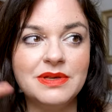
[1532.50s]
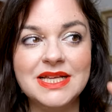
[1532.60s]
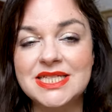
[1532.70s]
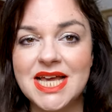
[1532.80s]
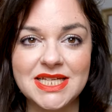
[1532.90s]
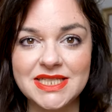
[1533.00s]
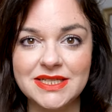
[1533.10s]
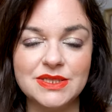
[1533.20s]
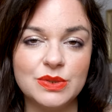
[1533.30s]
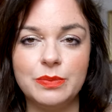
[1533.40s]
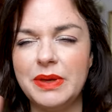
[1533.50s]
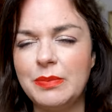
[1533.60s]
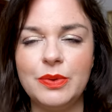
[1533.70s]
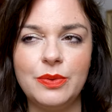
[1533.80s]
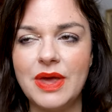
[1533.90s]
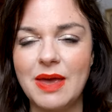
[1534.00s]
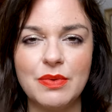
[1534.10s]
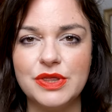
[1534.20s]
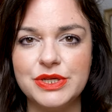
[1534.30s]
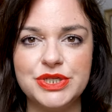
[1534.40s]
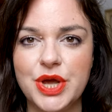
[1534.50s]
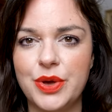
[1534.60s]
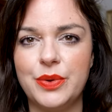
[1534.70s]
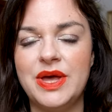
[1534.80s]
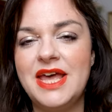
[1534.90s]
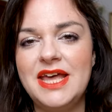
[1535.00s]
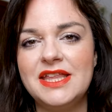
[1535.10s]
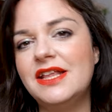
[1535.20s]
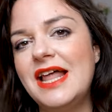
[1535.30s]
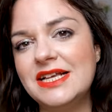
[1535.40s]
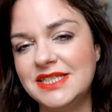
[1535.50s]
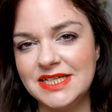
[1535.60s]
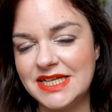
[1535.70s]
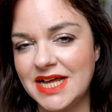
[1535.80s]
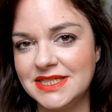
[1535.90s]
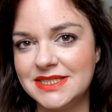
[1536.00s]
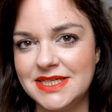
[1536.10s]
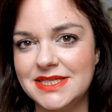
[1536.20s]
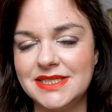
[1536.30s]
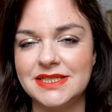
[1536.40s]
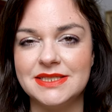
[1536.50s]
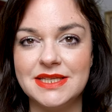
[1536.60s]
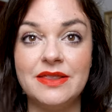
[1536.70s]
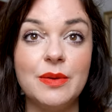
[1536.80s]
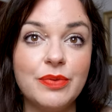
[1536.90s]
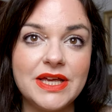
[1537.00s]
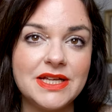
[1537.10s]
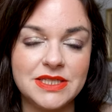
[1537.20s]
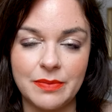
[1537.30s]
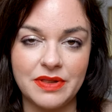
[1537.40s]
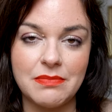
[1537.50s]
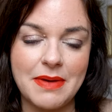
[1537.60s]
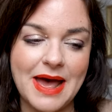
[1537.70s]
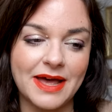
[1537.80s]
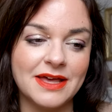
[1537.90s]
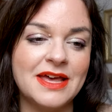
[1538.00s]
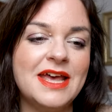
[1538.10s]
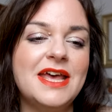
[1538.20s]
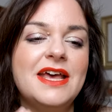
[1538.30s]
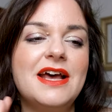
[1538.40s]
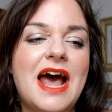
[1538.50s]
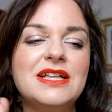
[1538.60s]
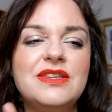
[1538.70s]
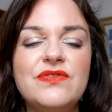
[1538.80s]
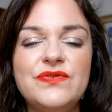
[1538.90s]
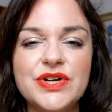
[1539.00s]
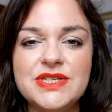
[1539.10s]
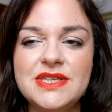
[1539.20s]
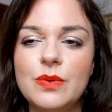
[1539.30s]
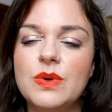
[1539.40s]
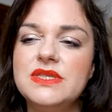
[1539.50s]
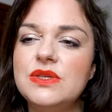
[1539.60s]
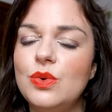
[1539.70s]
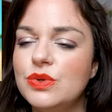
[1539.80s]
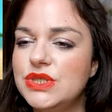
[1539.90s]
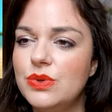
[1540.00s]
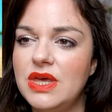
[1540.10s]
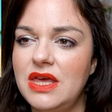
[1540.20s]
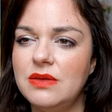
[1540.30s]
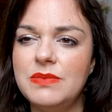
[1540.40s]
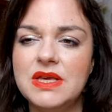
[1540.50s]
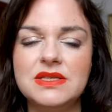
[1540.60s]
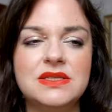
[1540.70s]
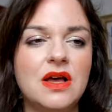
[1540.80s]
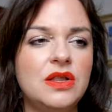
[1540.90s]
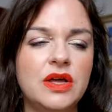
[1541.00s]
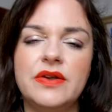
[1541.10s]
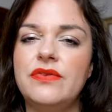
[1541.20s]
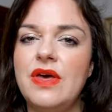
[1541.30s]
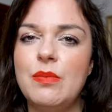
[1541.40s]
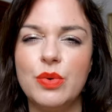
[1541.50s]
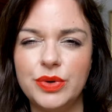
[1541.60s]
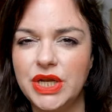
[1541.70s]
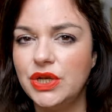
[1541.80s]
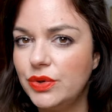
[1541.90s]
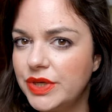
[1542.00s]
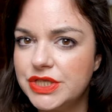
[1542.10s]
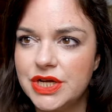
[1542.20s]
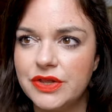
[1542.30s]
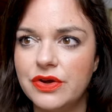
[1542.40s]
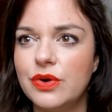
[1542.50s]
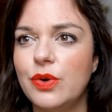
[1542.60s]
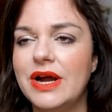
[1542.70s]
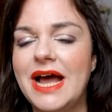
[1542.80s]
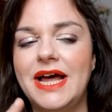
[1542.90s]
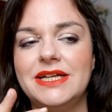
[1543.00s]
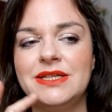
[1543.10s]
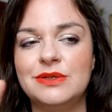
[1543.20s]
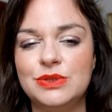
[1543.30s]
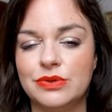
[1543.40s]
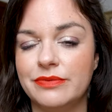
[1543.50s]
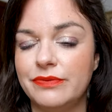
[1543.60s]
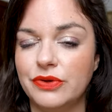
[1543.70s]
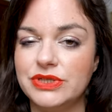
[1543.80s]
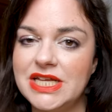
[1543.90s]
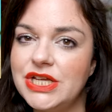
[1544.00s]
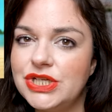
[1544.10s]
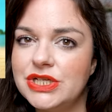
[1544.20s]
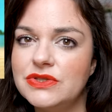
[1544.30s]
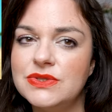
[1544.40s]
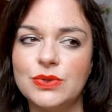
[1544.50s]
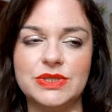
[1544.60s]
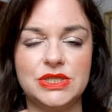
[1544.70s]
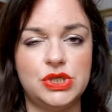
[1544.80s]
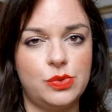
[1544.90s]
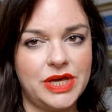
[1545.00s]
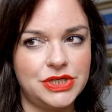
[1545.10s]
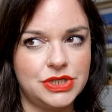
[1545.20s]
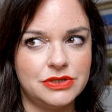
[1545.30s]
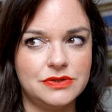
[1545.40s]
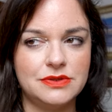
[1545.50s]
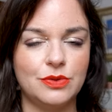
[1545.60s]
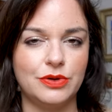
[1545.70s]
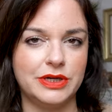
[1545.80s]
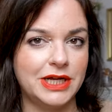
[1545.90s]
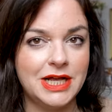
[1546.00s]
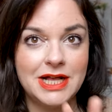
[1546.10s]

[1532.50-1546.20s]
contestants or people who came on the show in the last like 10 seasons and then bringing some of them back at the first, I wasn't all too keen because a lot of them already knew each other or had sort of flirtations or situations or